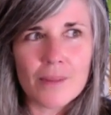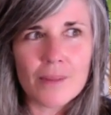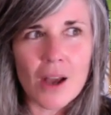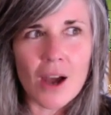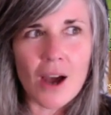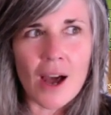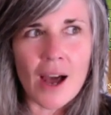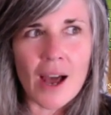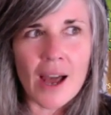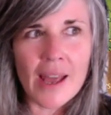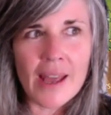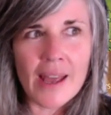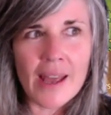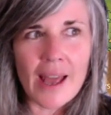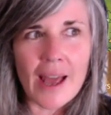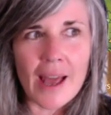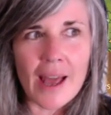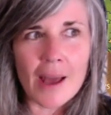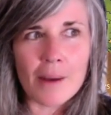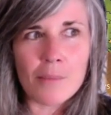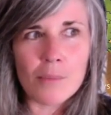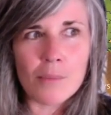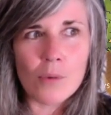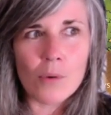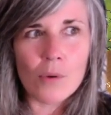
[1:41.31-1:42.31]
i
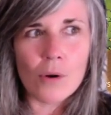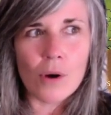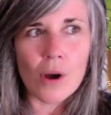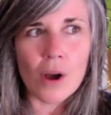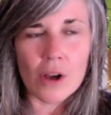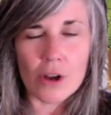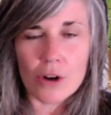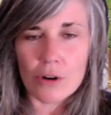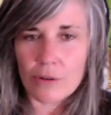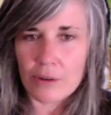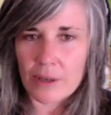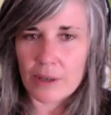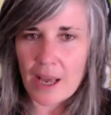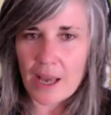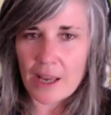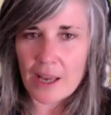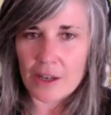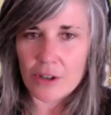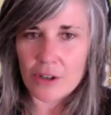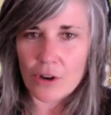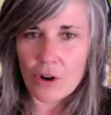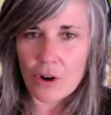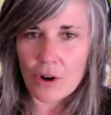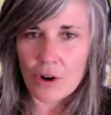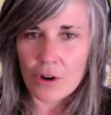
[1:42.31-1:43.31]
am a
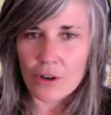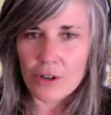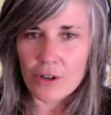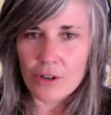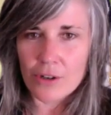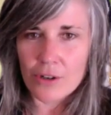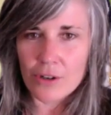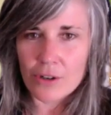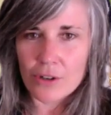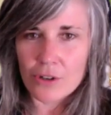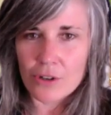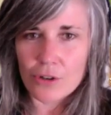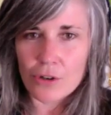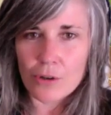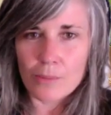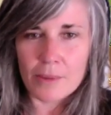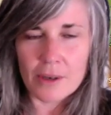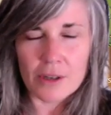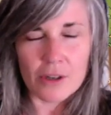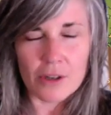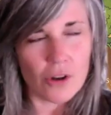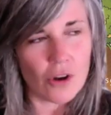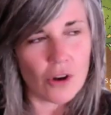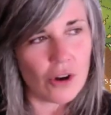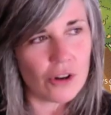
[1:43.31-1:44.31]
creator god
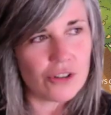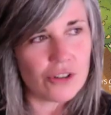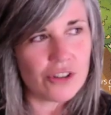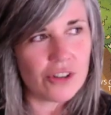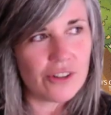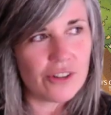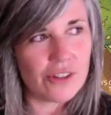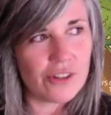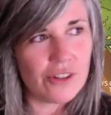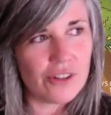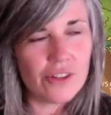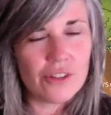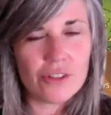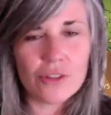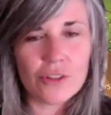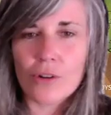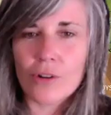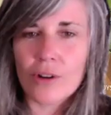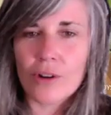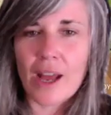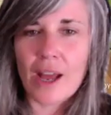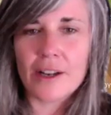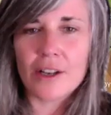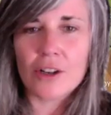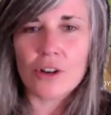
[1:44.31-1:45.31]
human consciousness
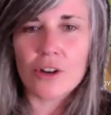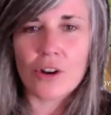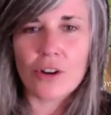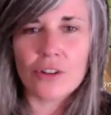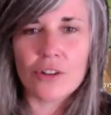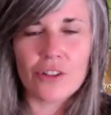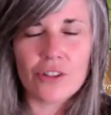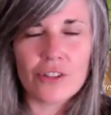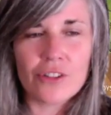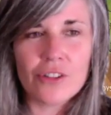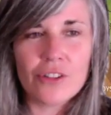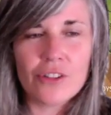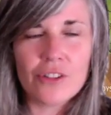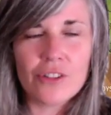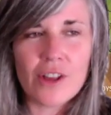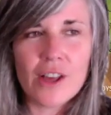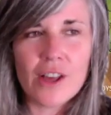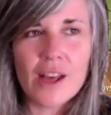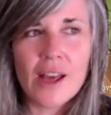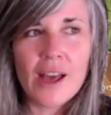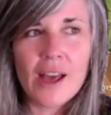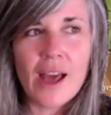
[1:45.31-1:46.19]
organic consciousness